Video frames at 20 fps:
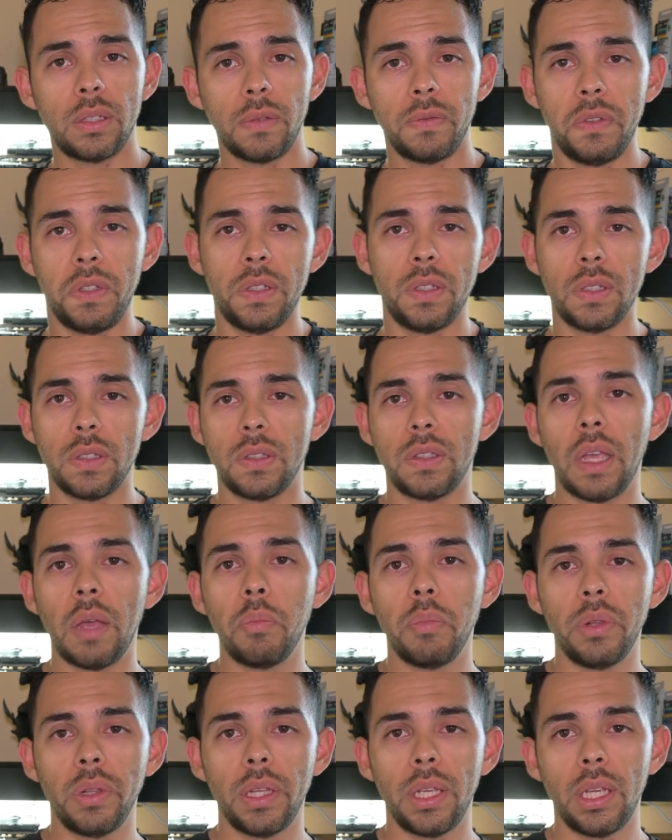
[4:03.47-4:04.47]
of
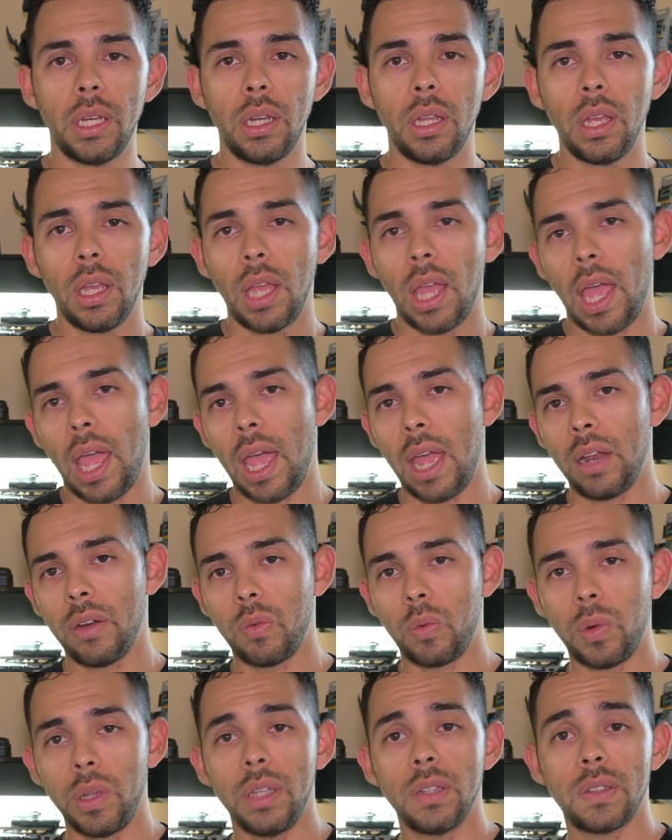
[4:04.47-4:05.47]
disassembling
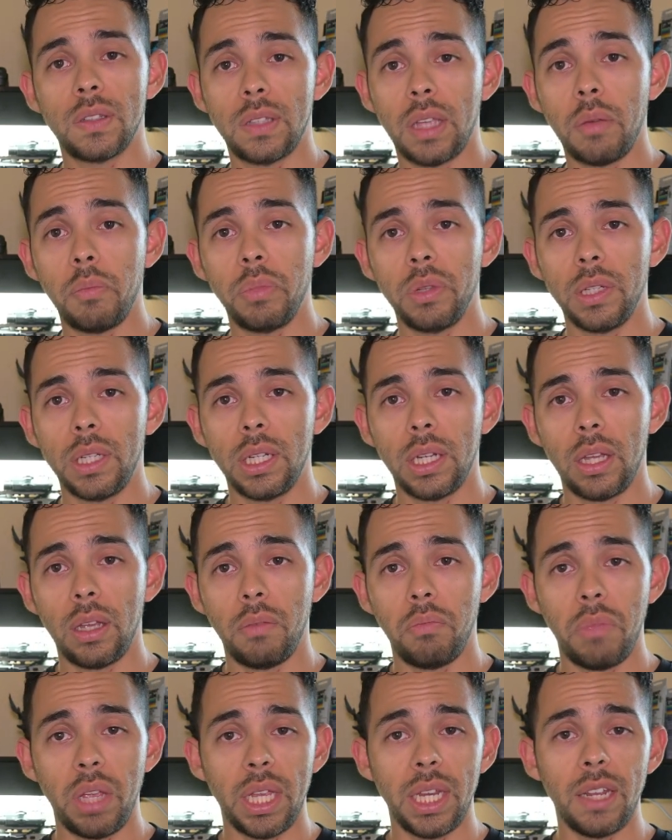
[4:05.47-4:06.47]
and reassembling
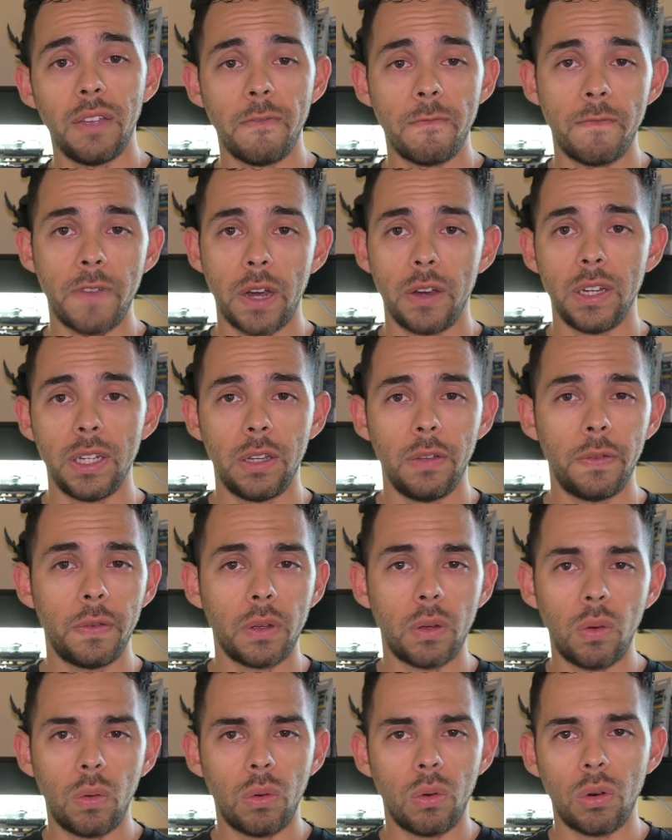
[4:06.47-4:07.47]
it, making it very
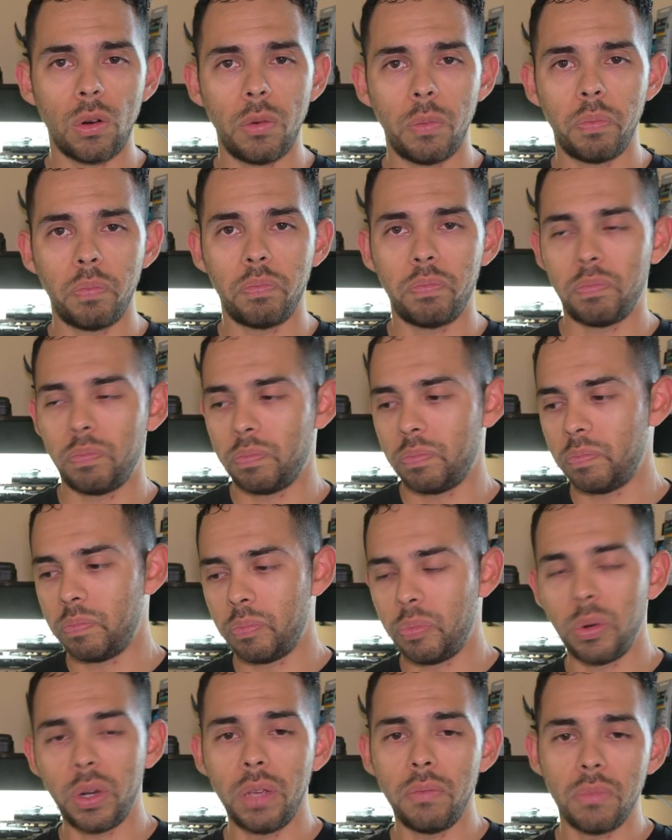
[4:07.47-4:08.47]
difficult, or
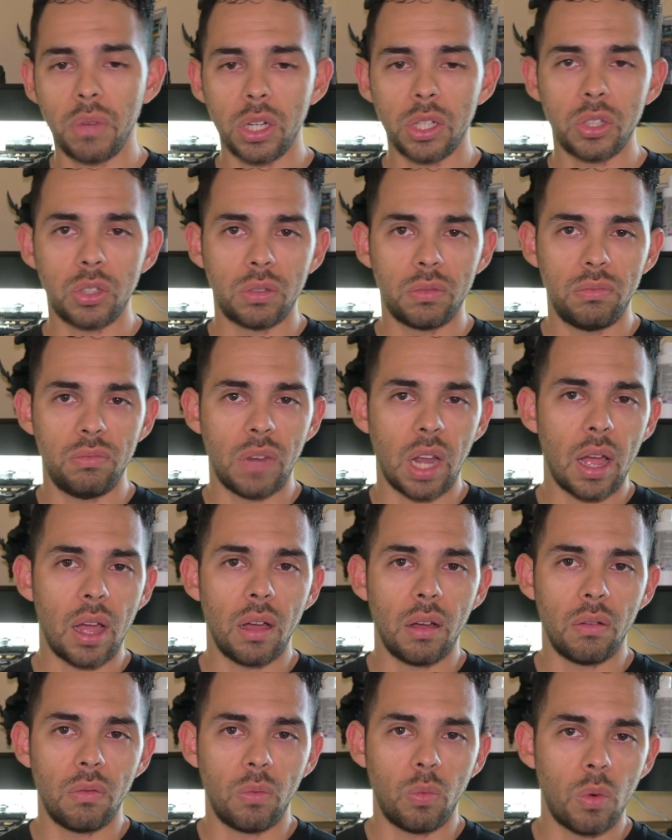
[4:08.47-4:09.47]
pretty much
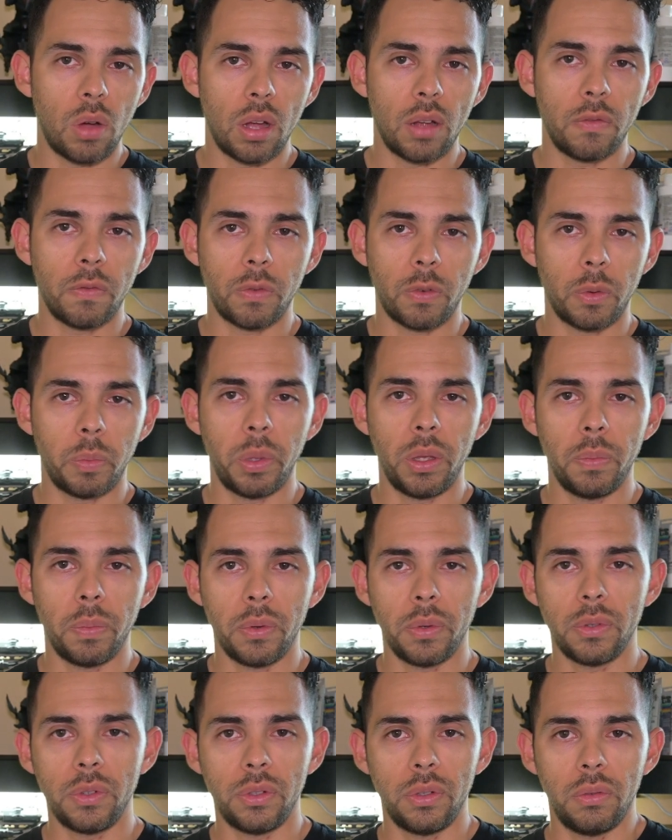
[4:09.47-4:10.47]
not want for
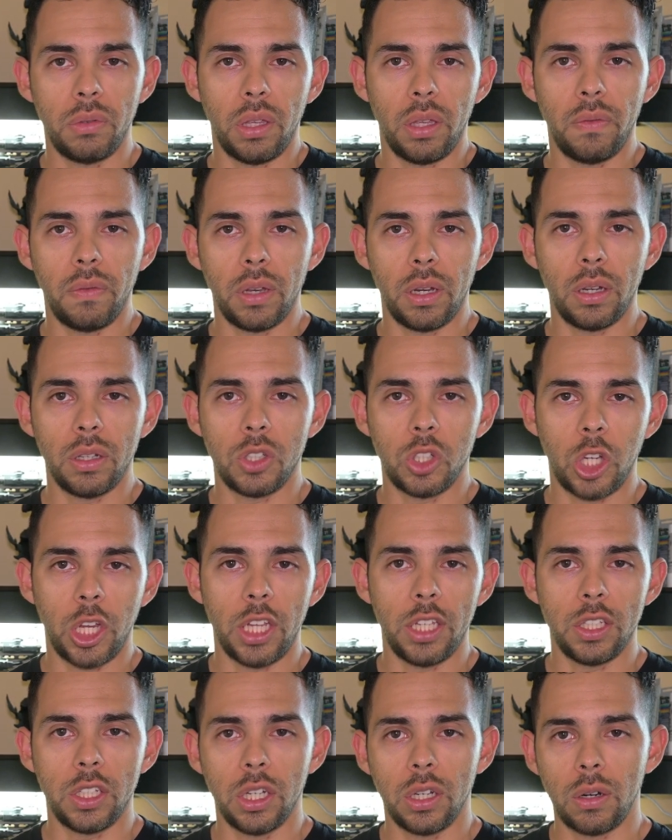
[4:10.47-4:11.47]
people to even
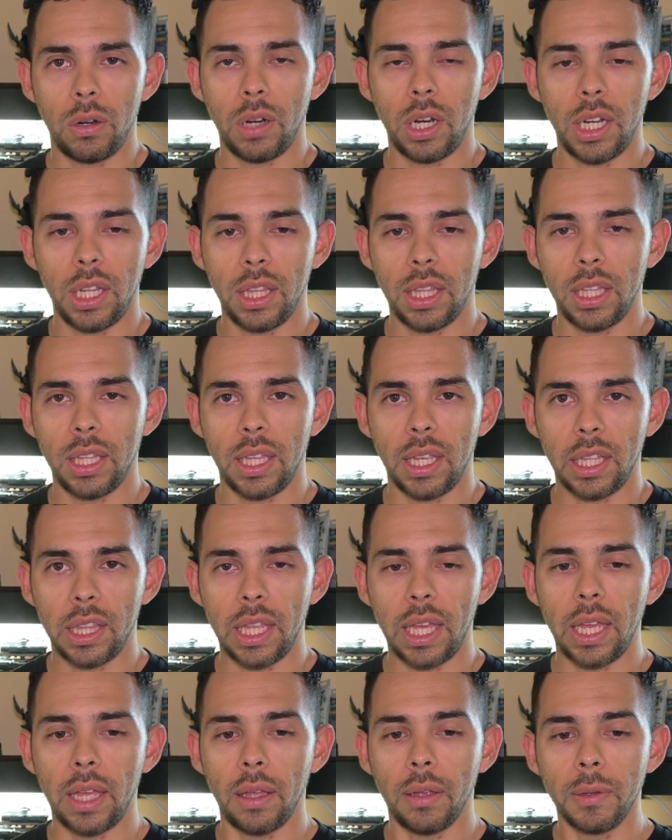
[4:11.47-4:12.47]
change it or anything like
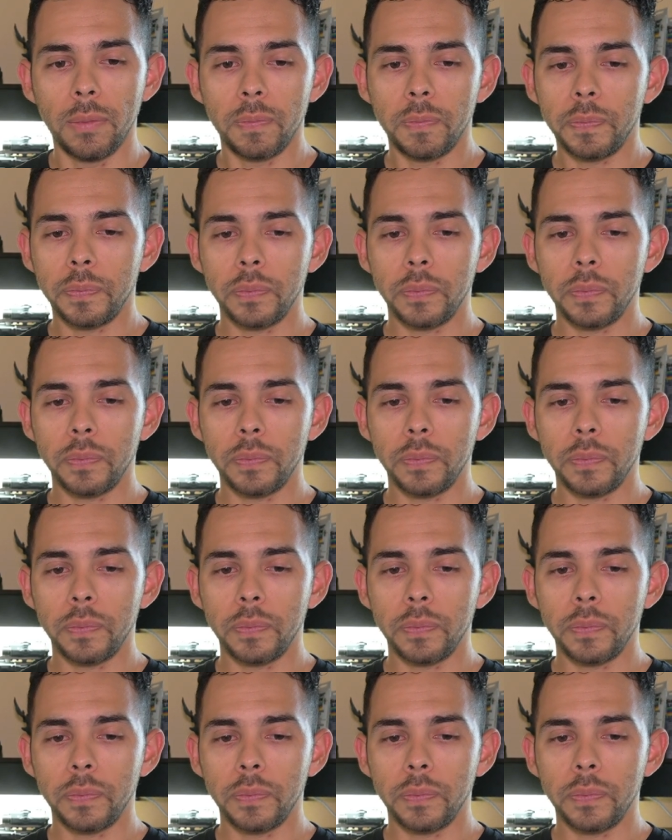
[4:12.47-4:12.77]
that.